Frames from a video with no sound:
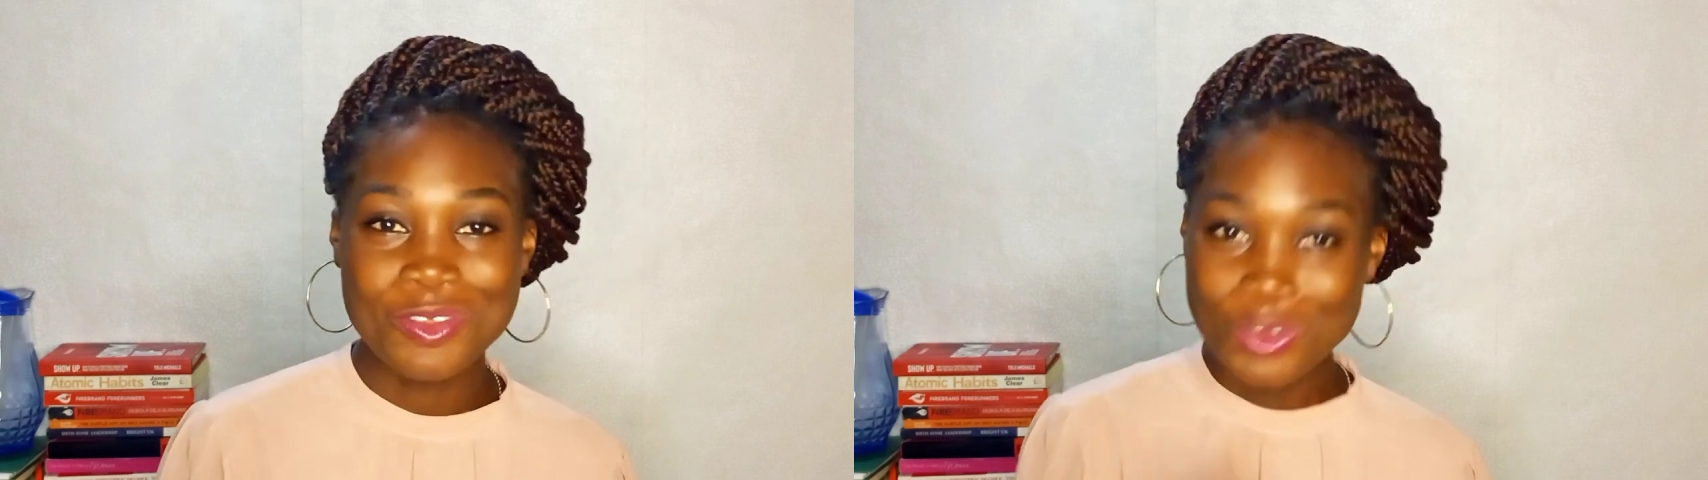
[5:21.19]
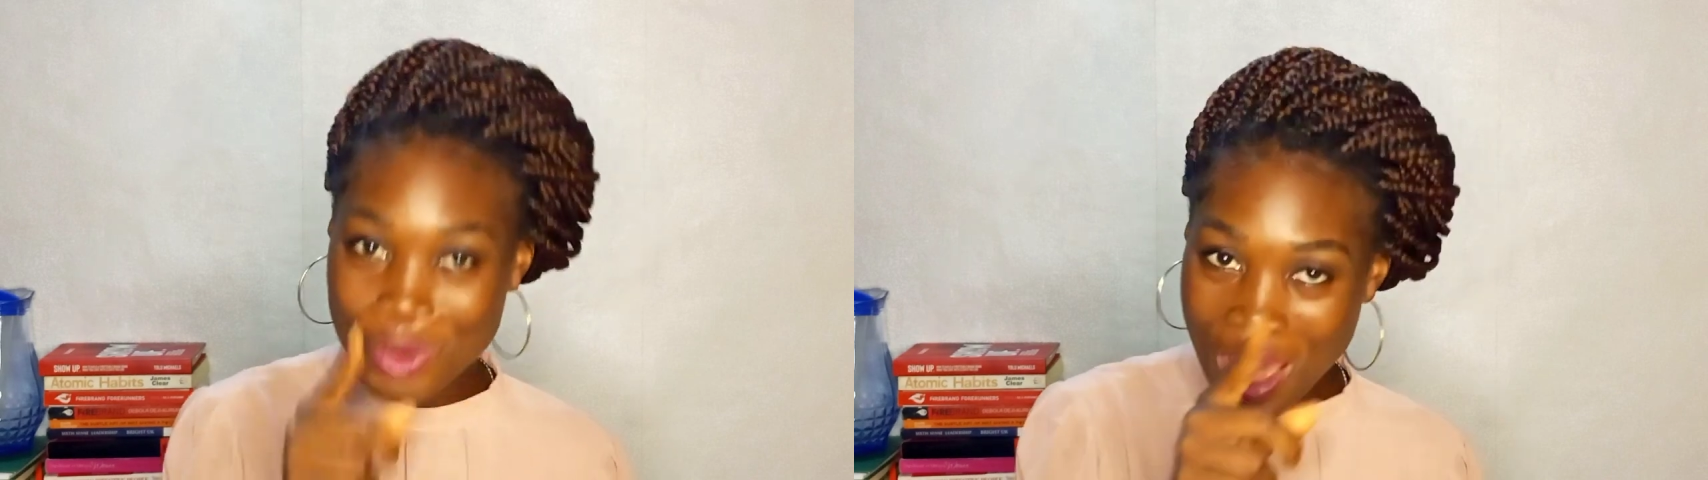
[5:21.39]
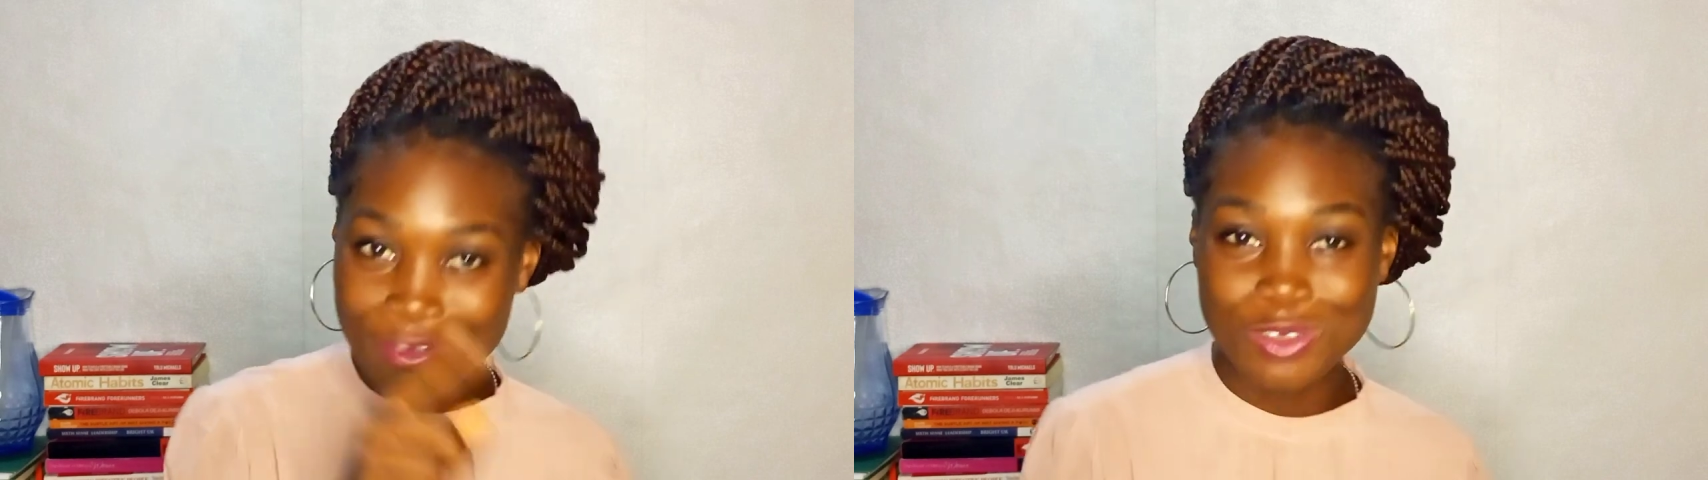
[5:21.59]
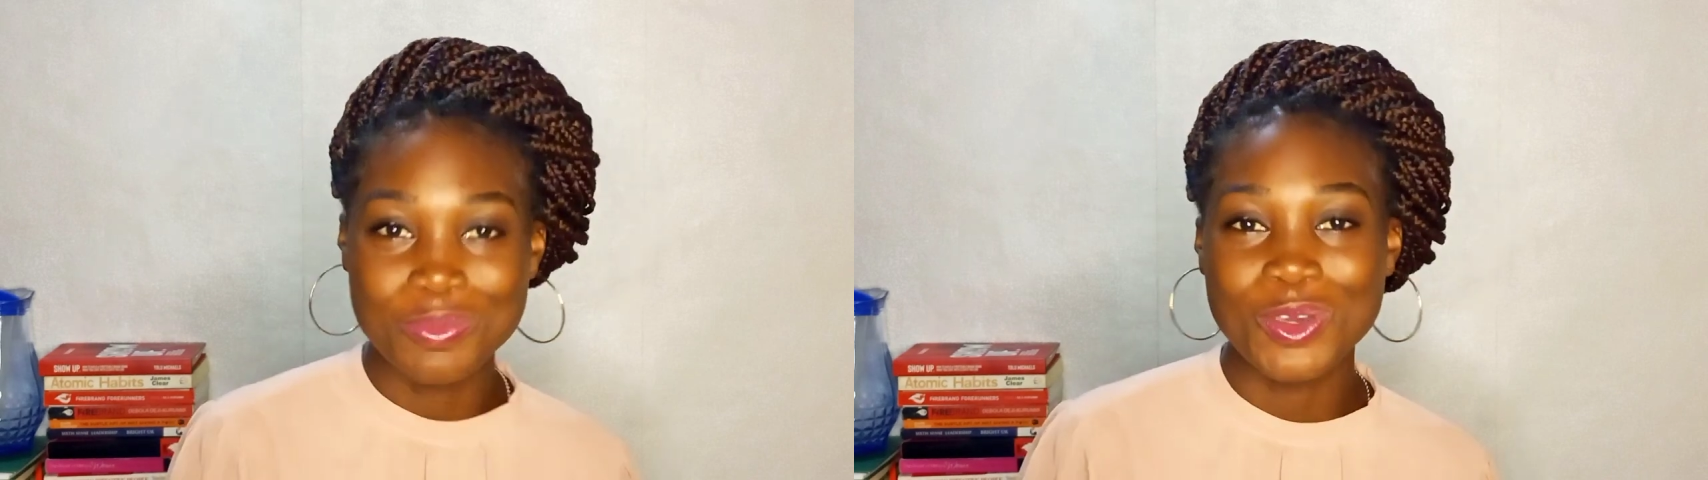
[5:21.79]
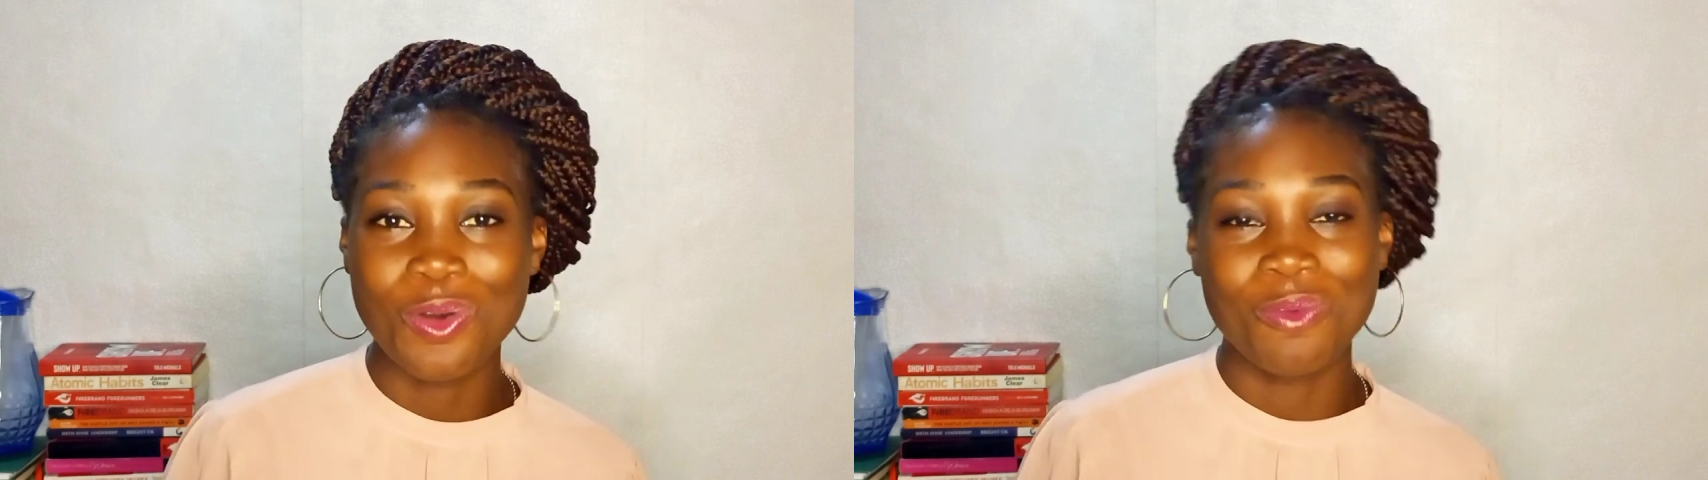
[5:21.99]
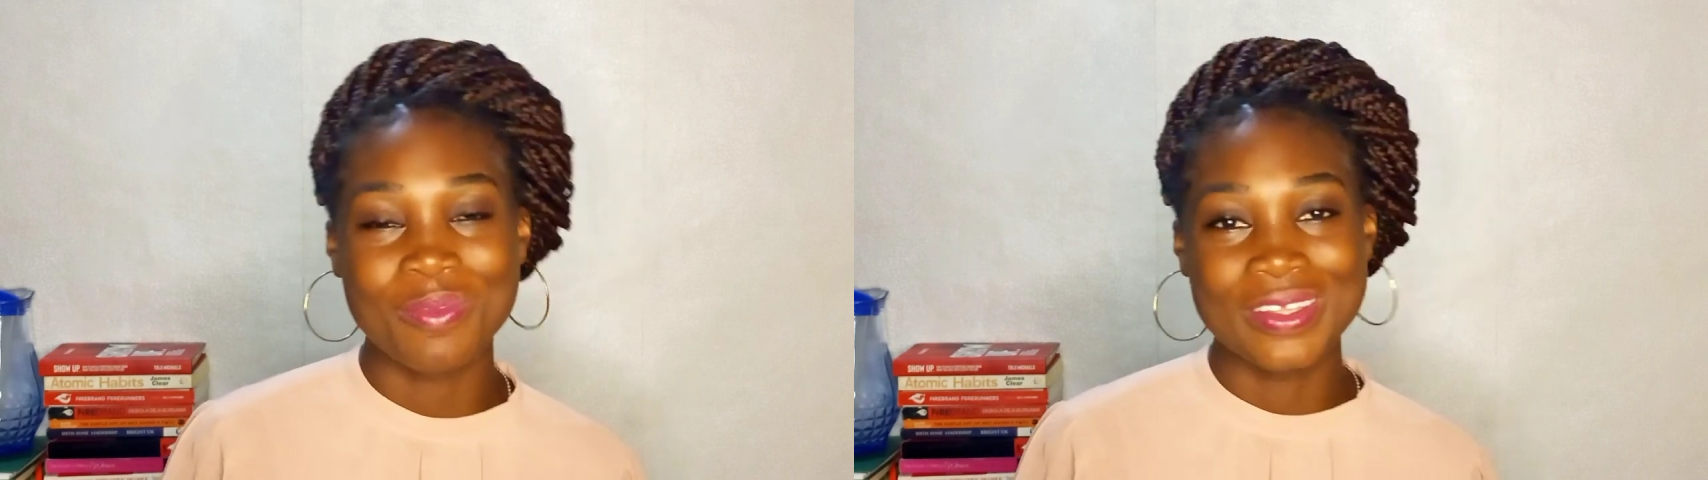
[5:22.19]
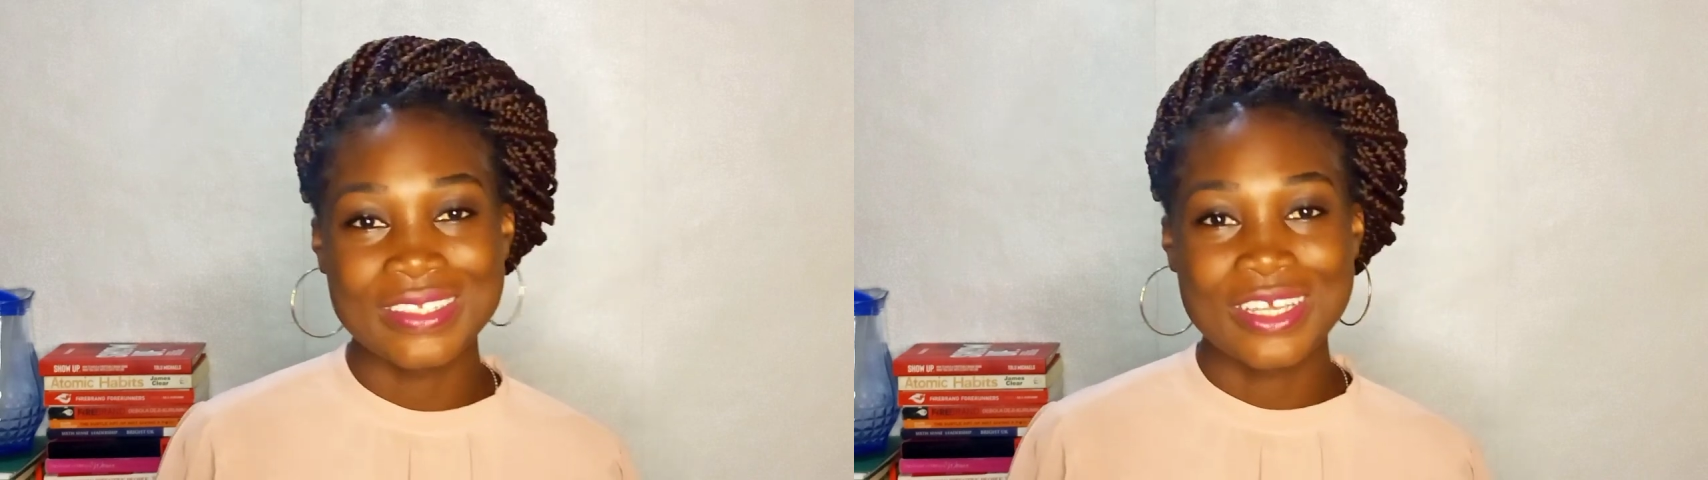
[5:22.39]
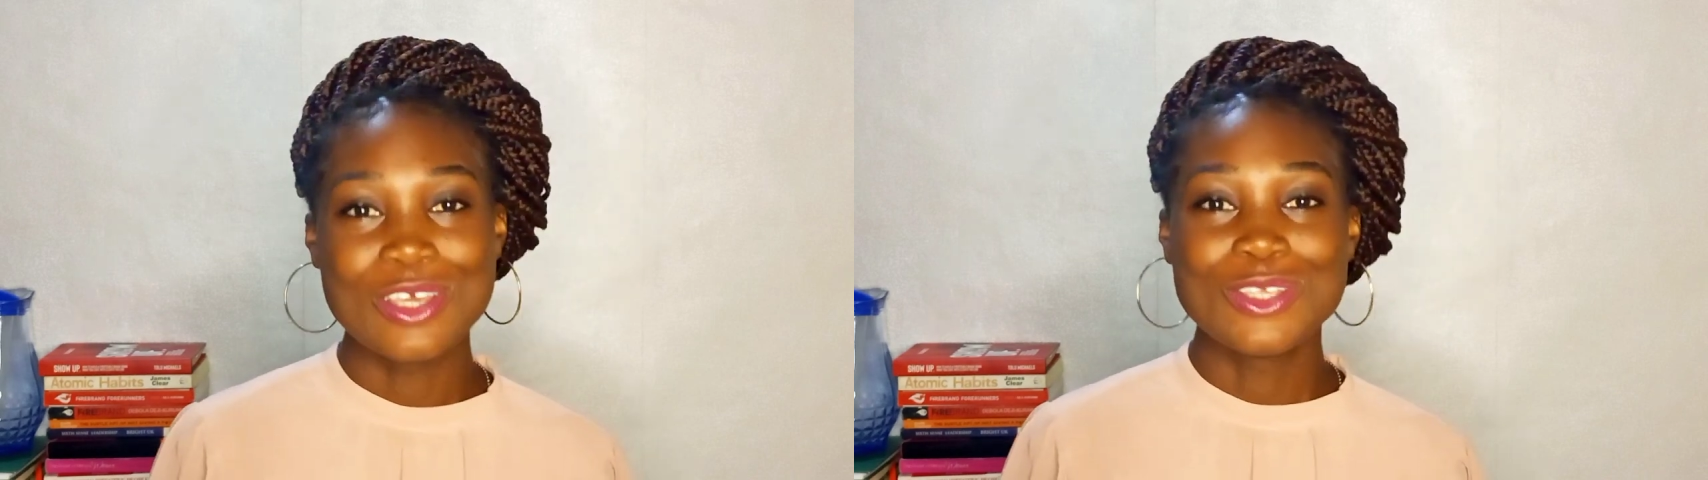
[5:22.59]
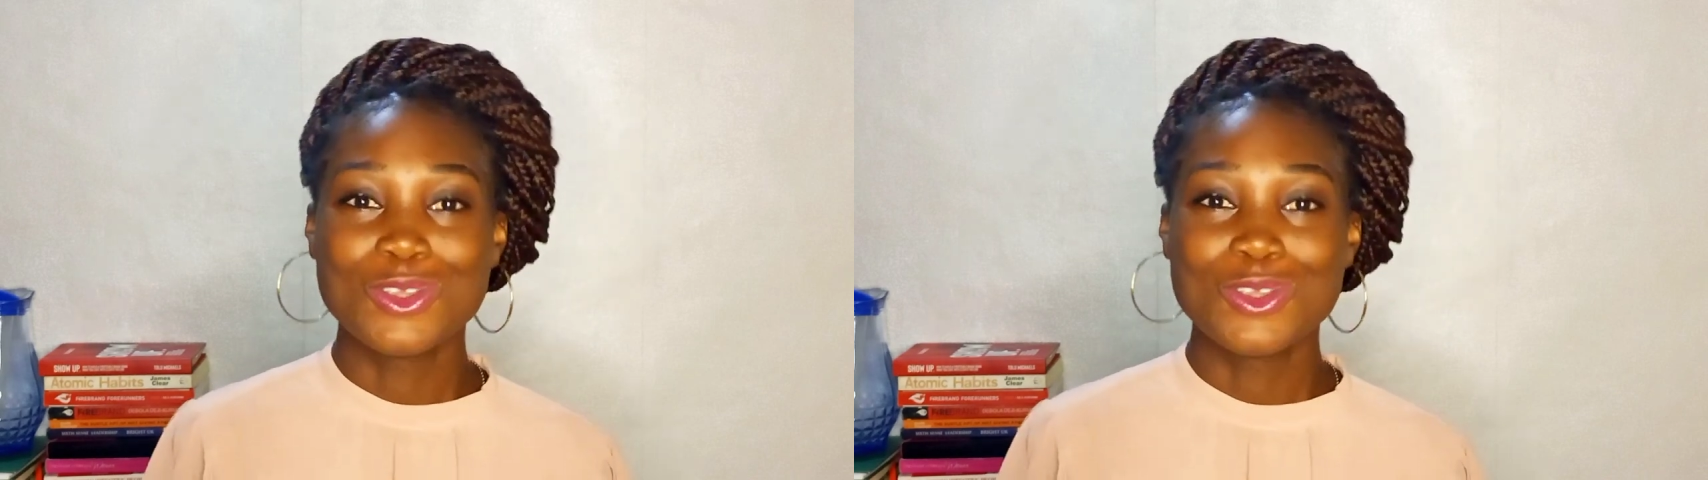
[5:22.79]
you have to become it.